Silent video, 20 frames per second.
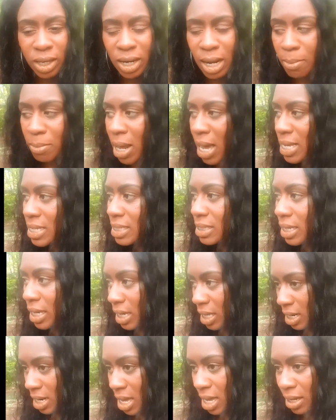I'm not
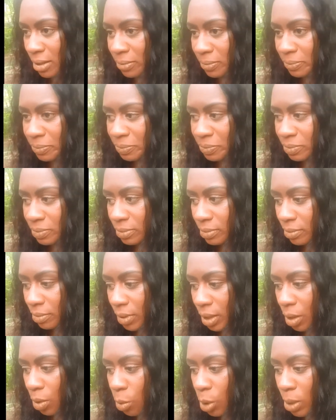saying that.
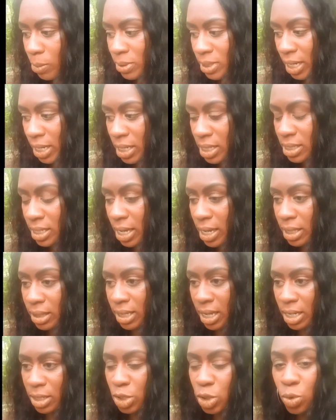What I'm saying is
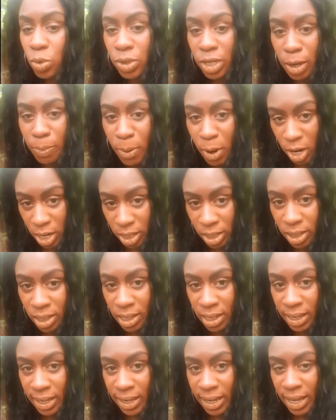they do their part.
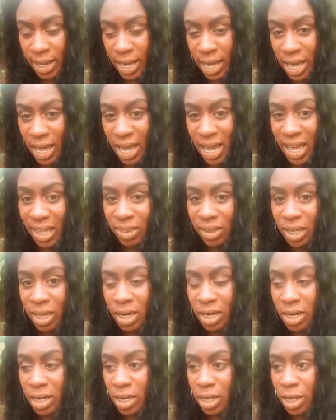And
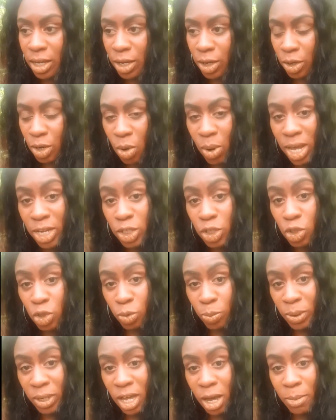then, as you
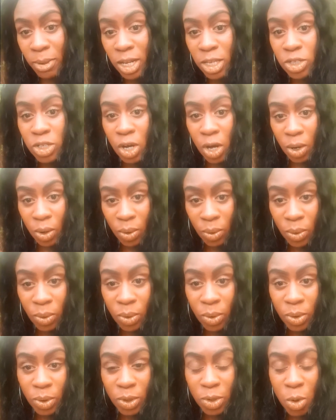become an adult,
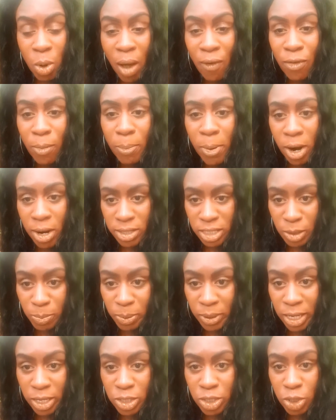you have a part to
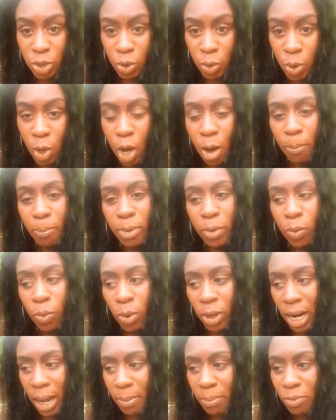play too. But
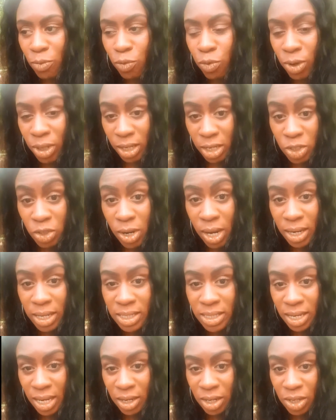what I'm really trying to
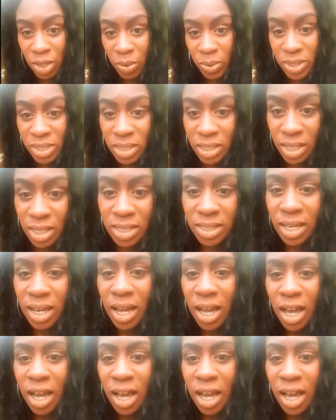say to you is this.